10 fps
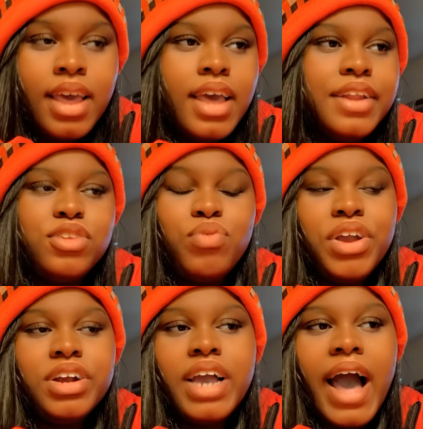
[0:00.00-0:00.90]
And it's
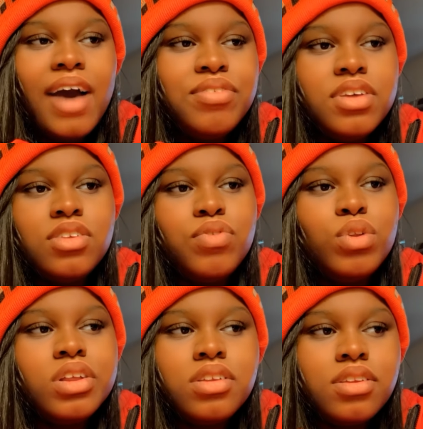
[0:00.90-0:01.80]
very obvious. If you
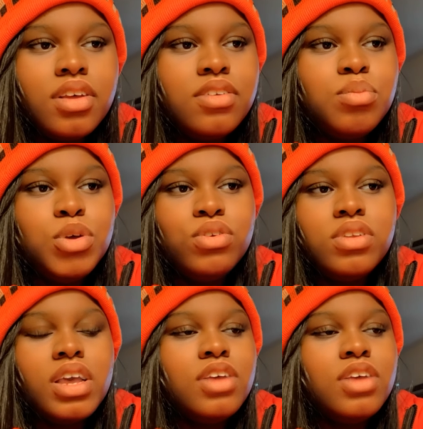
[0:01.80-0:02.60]
listen to his music,